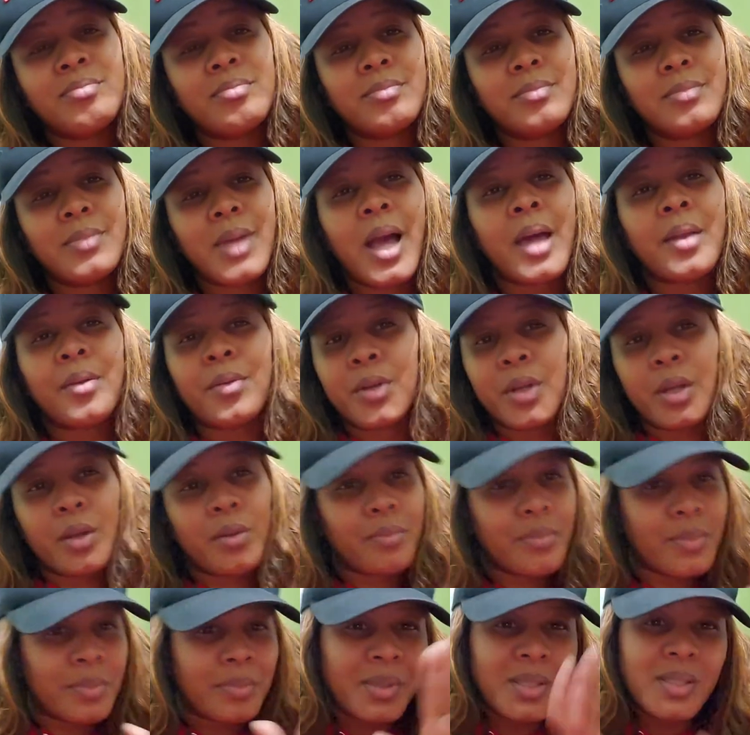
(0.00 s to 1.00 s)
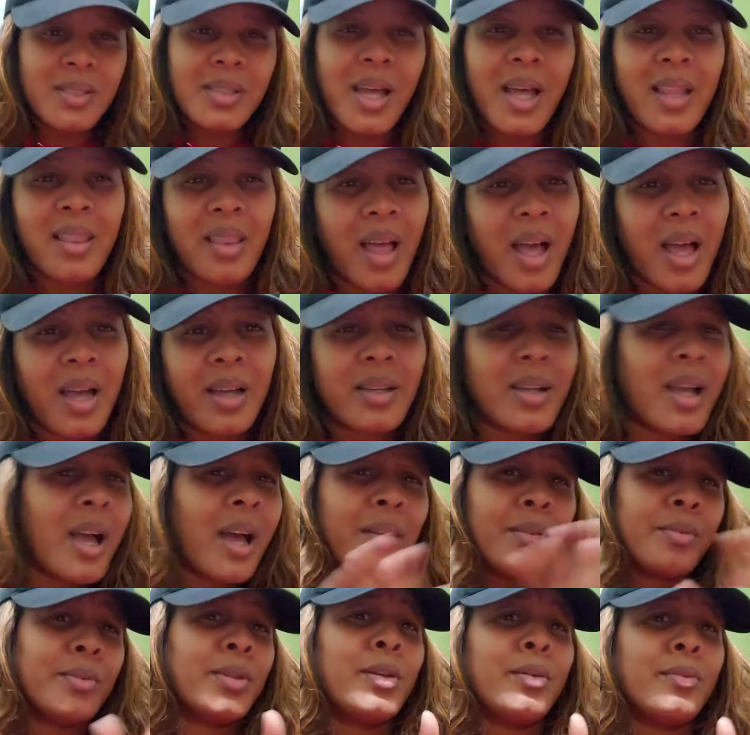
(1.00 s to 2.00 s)
I don't know. I mean, not lie.
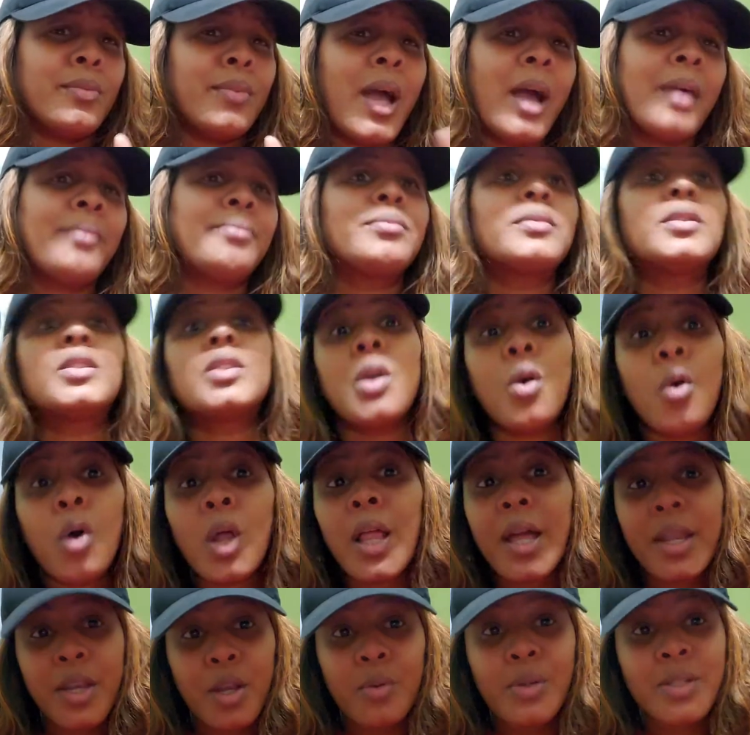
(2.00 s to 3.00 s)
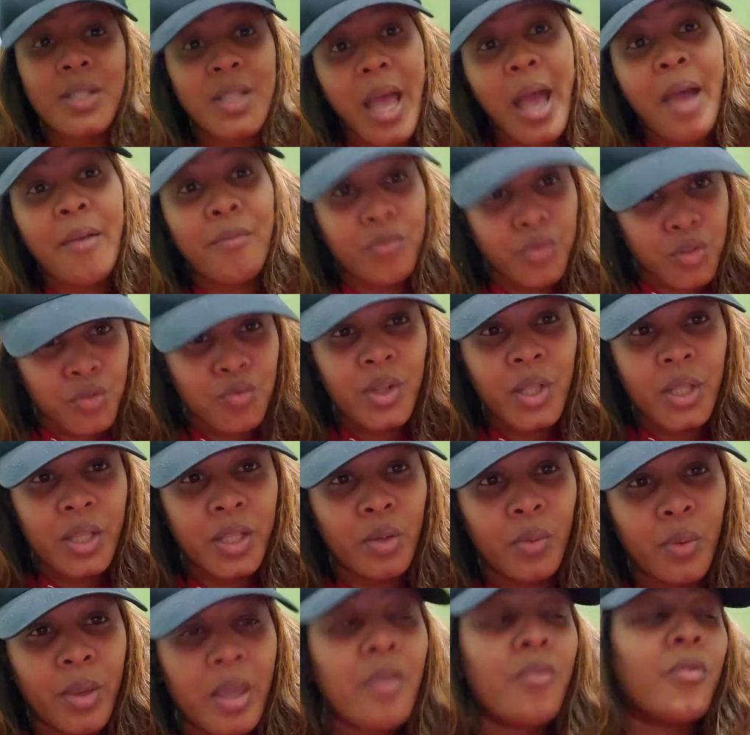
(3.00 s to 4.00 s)
I don't know. All I know is that I really
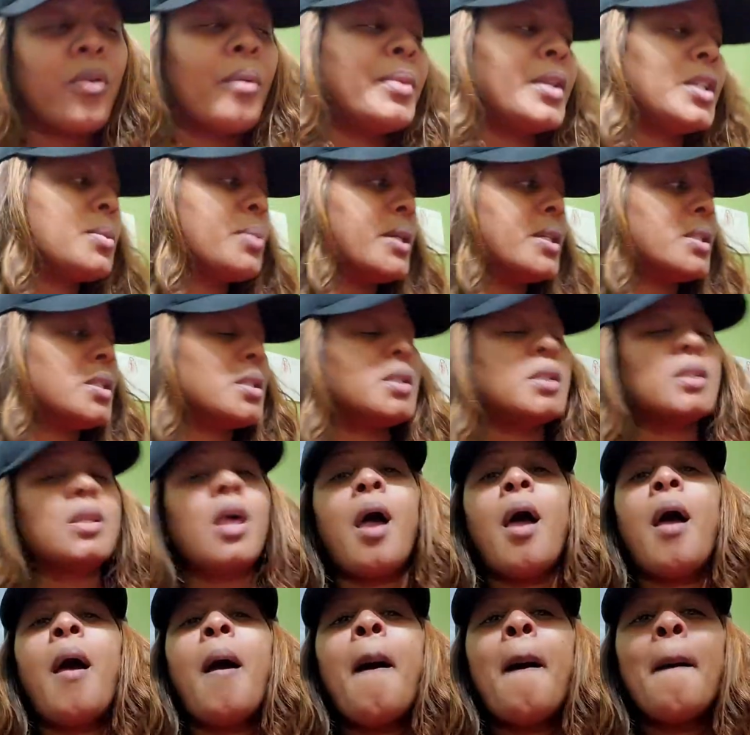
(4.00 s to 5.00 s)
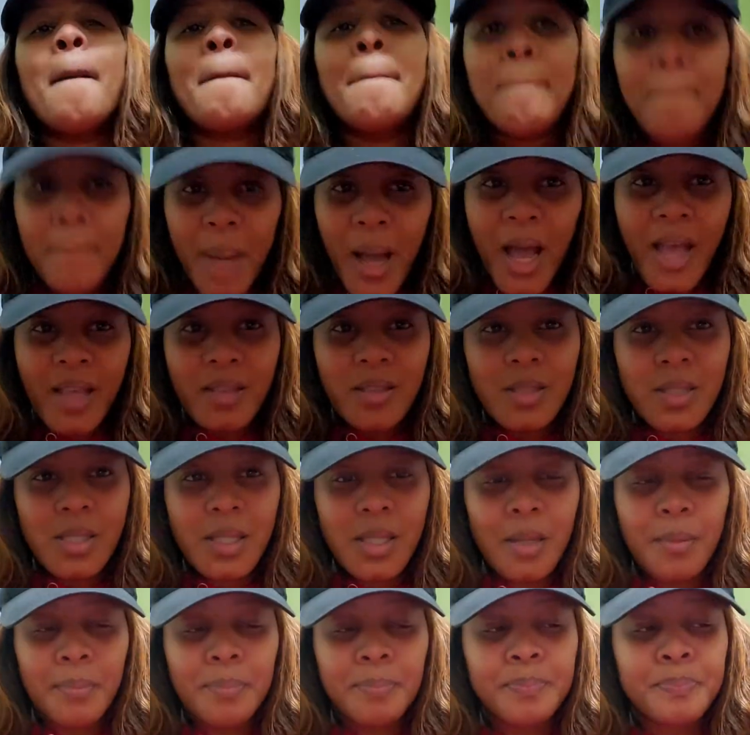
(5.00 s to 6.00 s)
don't eat from these places.
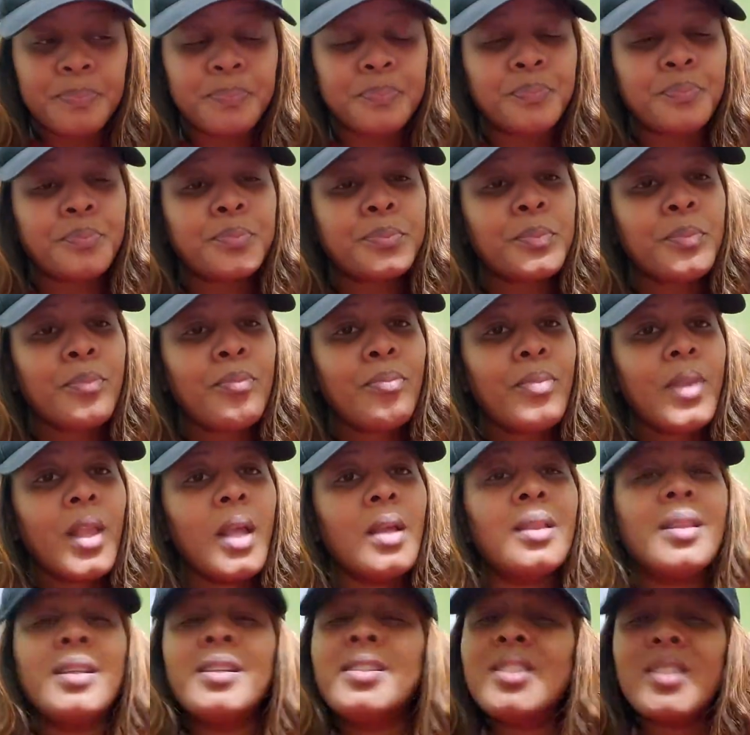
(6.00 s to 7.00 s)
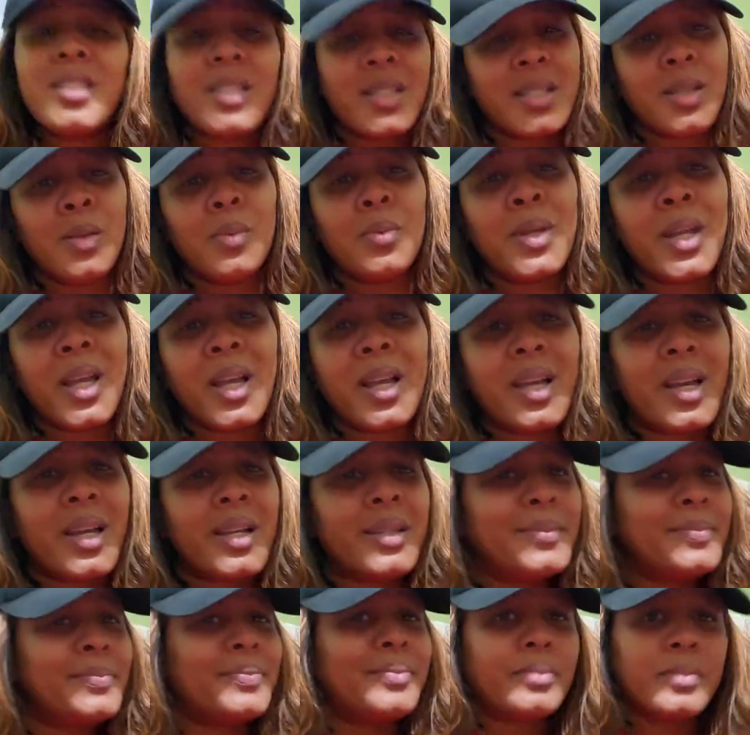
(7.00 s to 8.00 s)
But let's just see what I
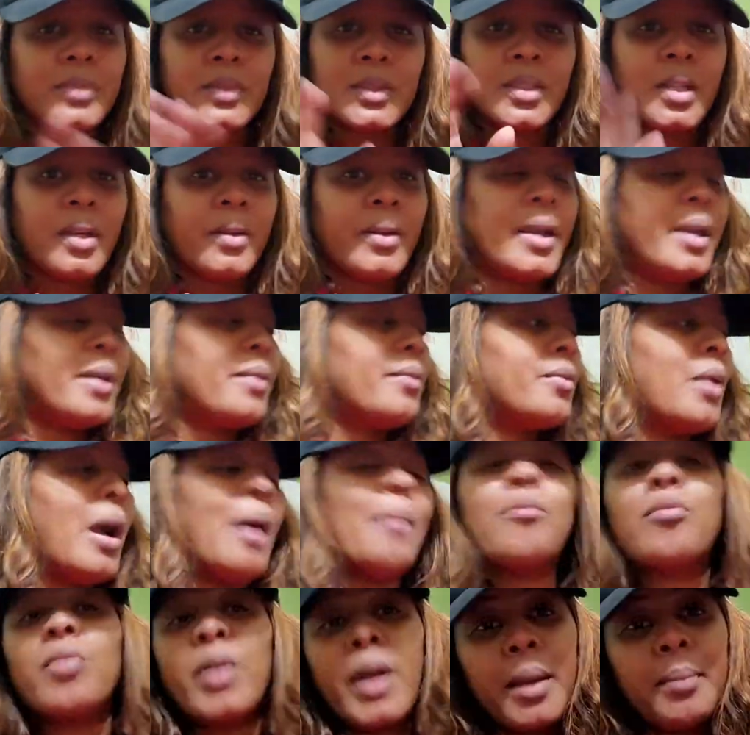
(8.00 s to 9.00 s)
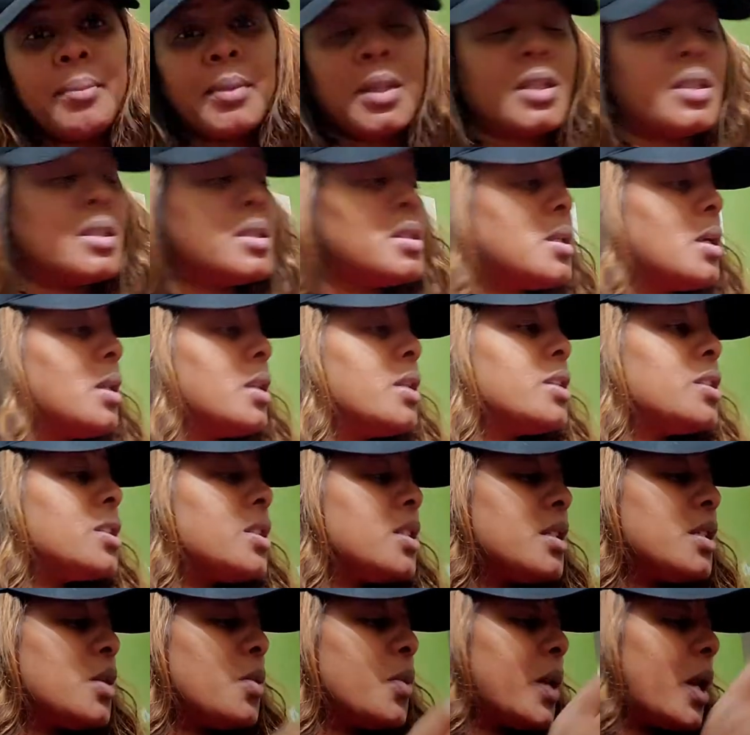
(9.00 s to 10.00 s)
got. All right. I'm rambling. So let's
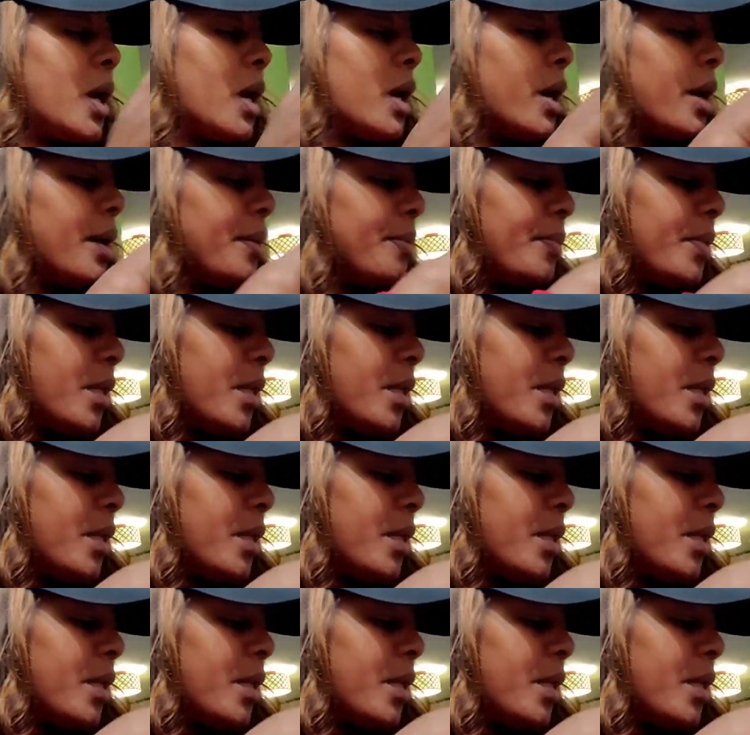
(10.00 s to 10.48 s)
just see what I got.